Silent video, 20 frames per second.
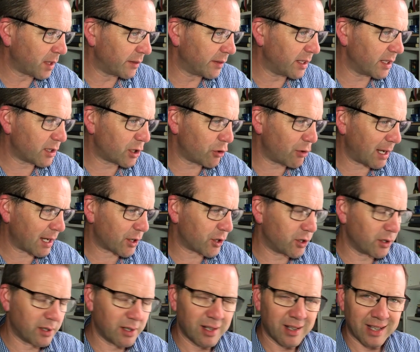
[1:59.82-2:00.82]
The
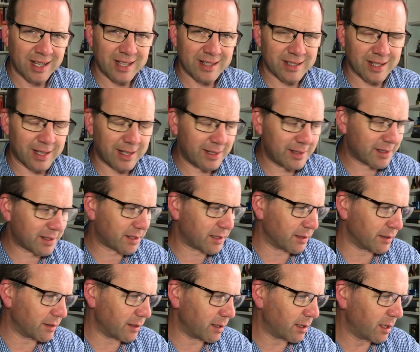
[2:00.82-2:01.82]
attraction is
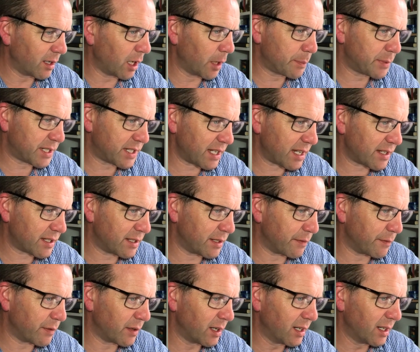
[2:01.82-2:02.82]
instant, obsessive.